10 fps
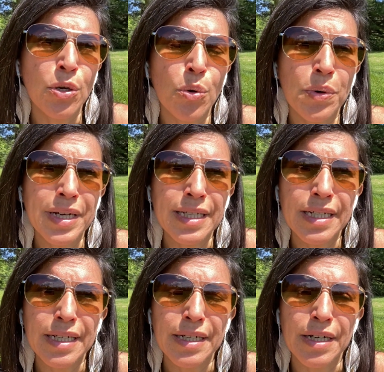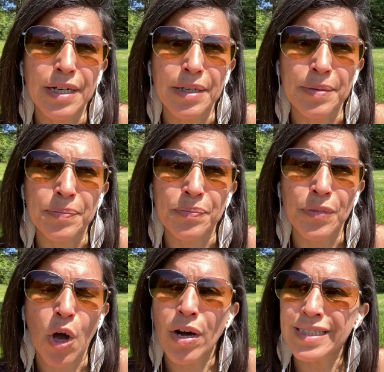going um,
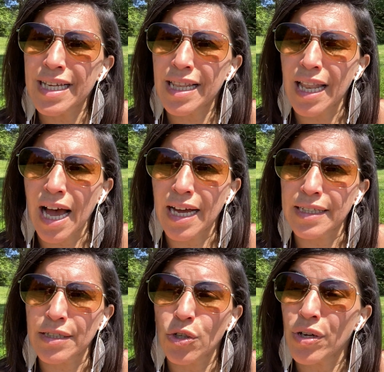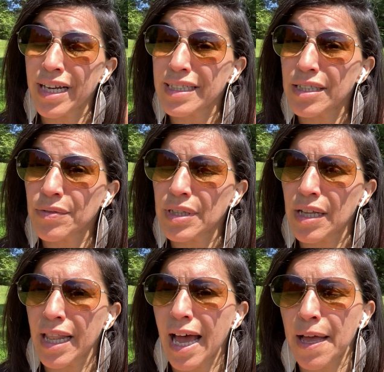on the land, connecting with
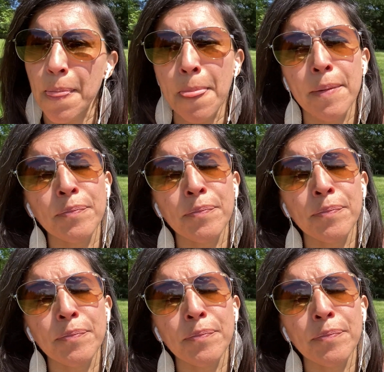the land,